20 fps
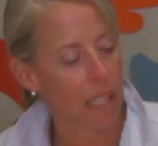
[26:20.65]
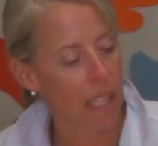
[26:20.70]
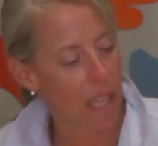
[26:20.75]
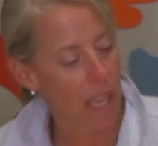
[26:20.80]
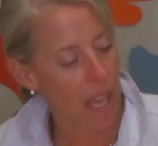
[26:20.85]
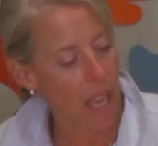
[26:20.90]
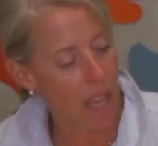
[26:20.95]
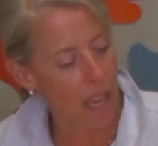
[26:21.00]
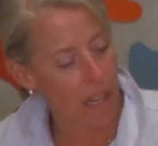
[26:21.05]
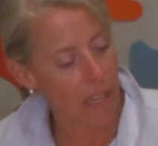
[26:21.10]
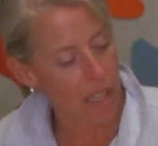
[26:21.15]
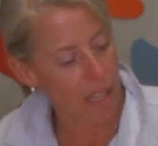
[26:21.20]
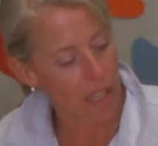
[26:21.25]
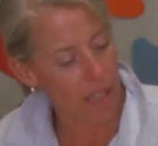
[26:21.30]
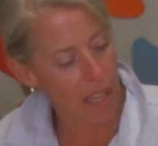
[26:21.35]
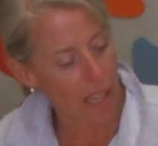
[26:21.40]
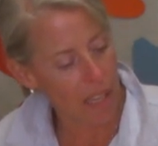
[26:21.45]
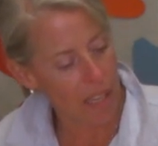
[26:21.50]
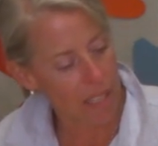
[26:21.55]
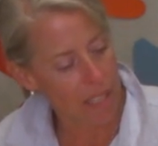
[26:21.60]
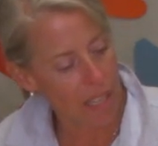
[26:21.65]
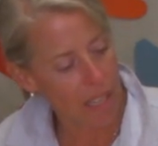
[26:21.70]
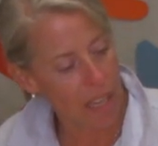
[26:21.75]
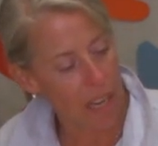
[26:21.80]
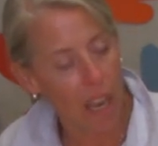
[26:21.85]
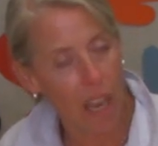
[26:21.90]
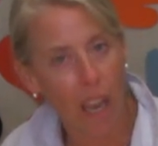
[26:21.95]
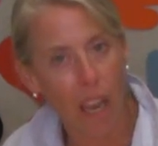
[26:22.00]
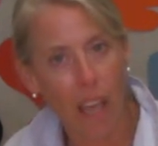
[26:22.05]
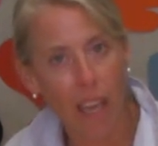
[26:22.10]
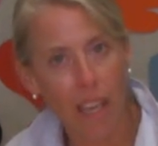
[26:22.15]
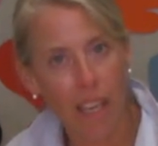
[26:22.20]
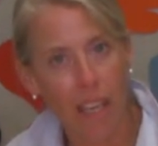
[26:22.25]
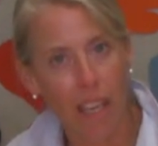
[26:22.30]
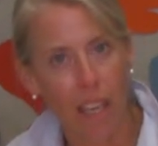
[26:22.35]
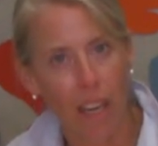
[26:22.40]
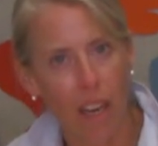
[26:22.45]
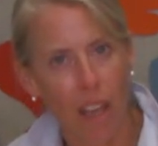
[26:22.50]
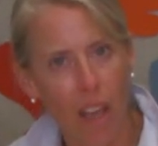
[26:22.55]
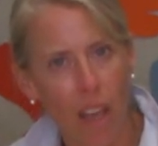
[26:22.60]
the end, and they did like
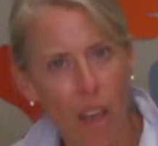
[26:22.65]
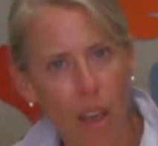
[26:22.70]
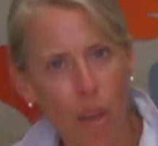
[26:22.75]
it.